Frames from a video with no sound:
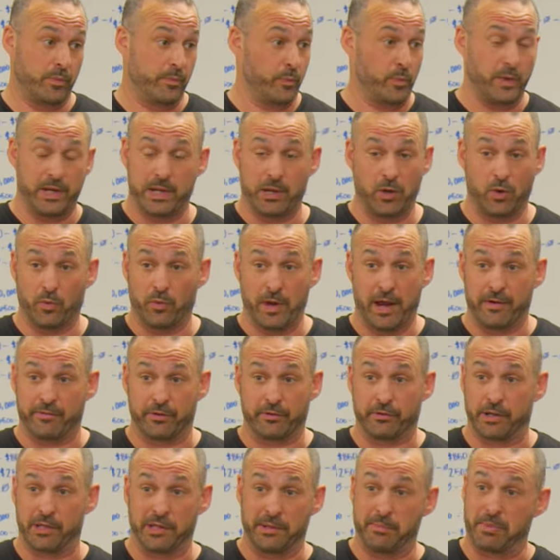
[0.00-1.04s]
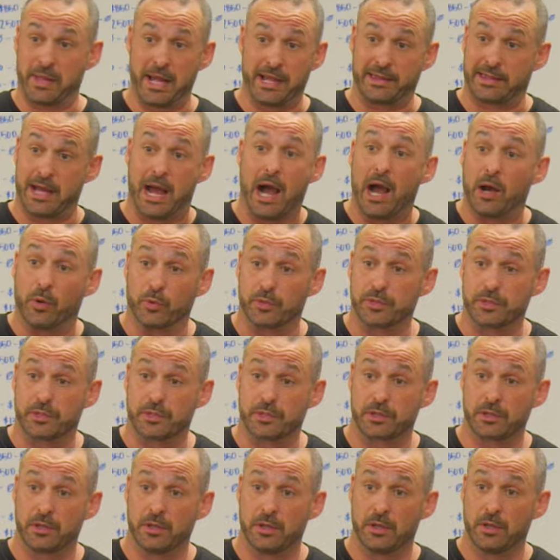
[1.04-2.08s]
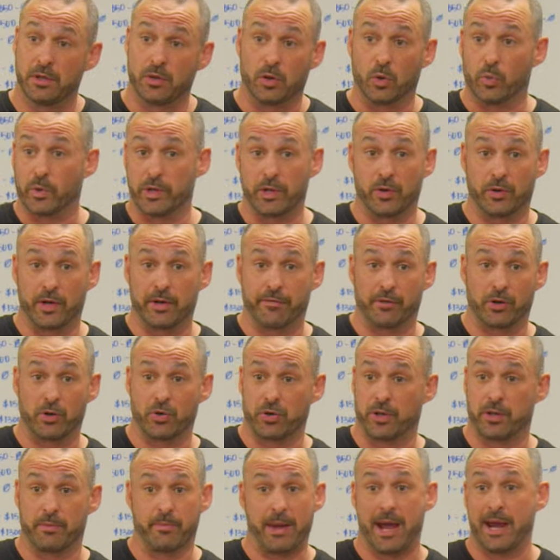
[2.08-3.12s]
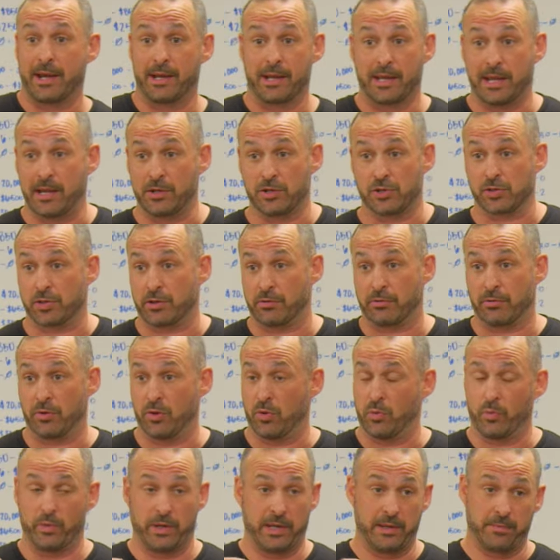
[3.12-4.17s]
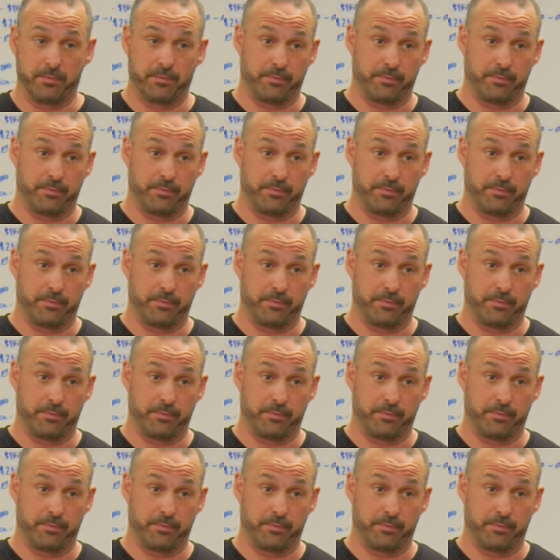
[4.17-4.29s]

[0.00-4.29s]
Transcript: We don't ever really play at the house, or we don't ever go to the batting cages on our own.